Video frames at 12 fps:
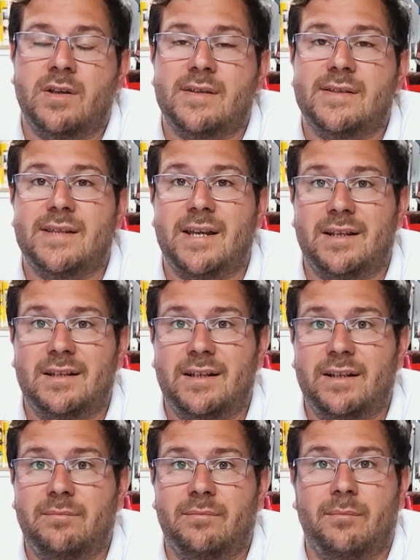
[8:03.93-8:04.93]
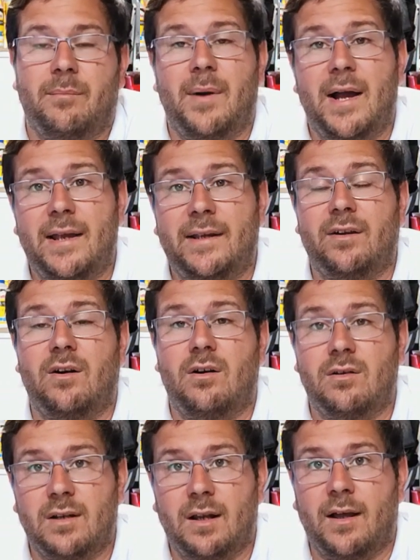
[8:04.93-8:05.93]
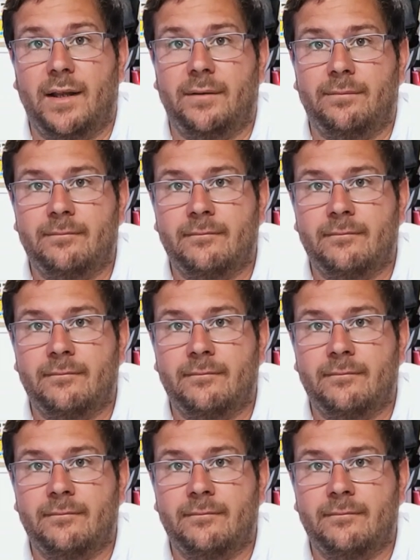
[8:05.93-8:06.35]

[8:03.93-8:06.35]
Secondly, buying online.